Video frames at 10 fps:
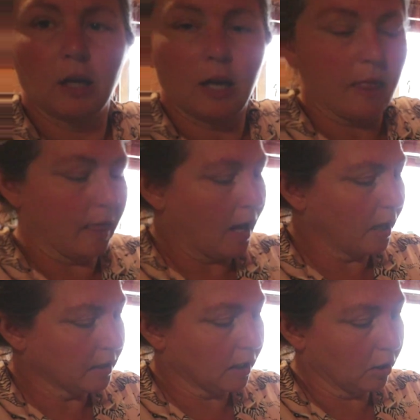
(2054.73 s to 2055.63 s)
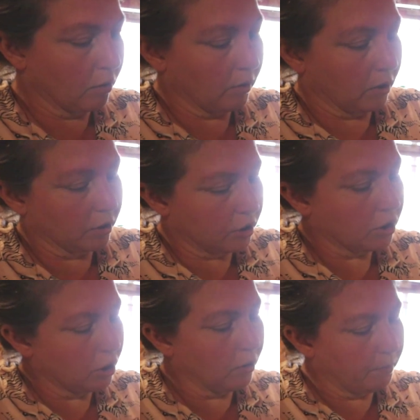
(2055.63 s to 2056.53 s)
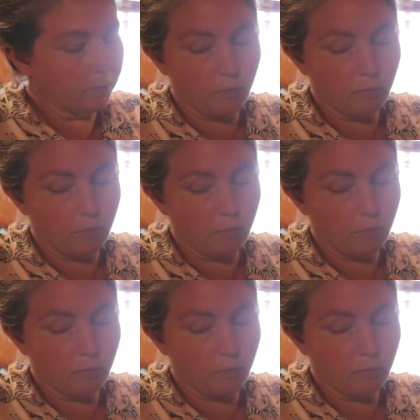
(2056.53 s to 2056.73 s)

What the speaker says: And that's going to go in our soup